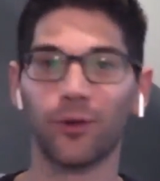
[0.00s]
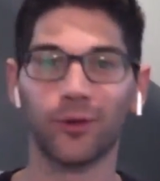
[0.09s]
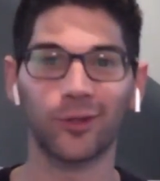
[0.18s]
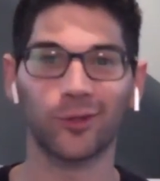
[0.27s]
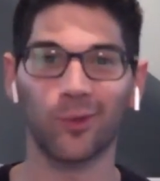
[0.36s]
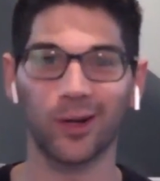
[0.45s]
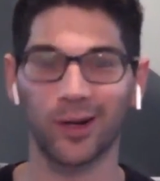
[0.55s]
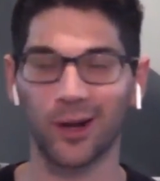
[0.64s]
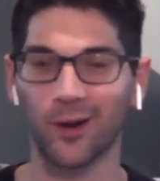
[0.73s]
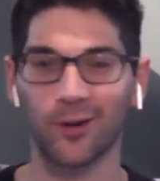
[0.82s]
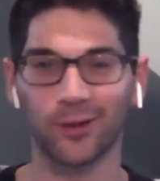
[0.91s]
just want to
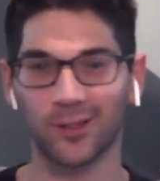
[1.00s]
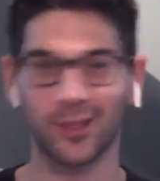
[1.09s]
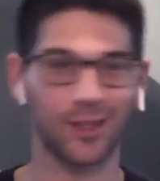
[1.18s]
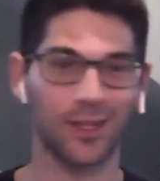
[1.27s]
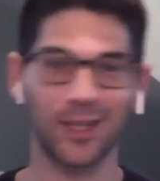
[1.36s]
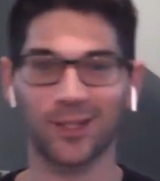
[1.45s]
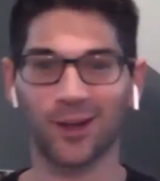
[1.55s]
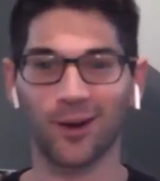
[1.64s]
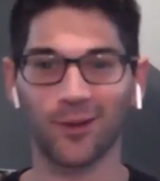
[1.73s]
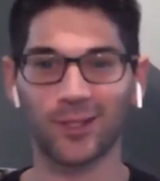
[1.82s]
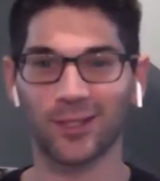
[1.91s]
go to the East
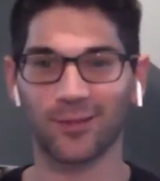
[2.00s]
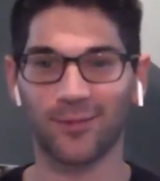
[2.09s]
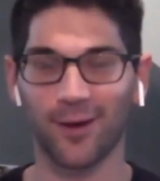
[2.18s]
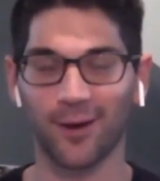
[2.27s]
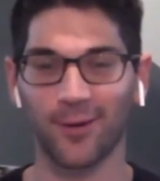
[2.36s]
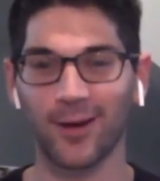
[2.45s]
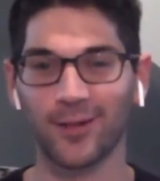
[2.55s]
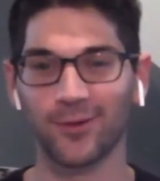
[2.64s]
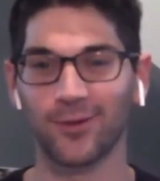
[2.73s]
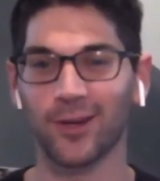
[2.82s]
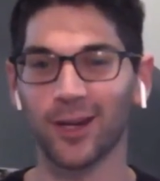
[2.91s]
Coast as far away
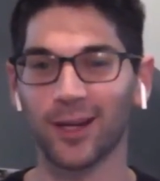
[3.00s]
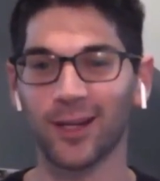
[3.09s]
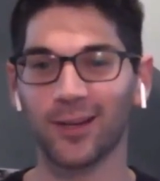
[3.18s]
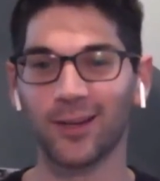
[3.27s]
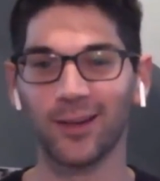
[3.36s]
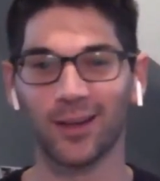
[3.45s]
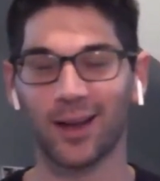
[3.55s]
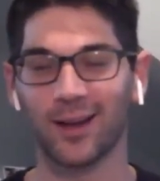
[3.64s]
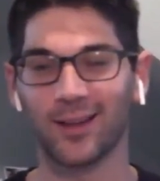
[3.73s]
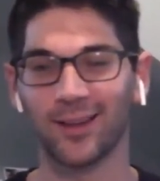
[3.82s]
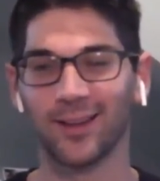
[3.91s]
as you could?
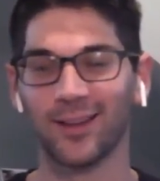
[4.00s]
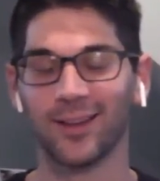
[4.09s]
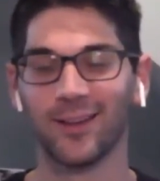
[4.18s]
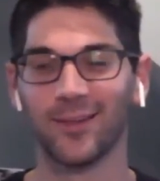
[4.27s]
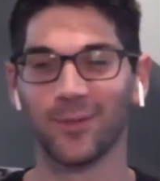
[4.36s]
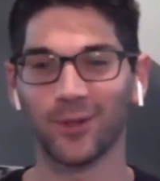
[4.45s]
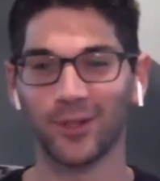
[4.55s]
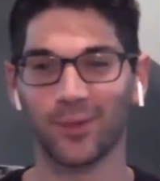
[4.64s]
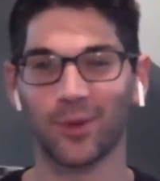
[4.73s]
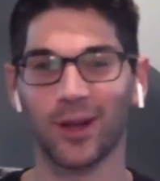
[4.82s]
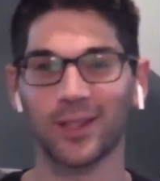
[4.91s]
Kind of, what was
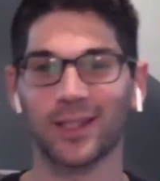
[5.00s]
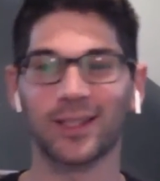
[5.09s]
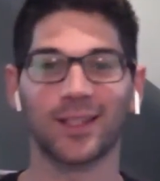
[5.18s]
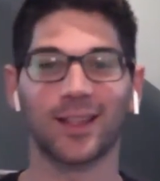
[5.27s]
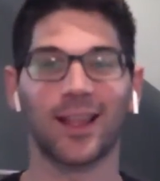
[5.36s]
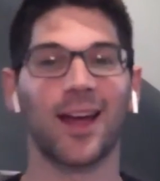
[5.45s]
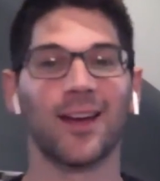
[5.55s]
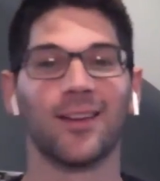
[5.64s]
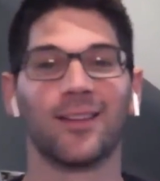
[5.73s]
your process on that?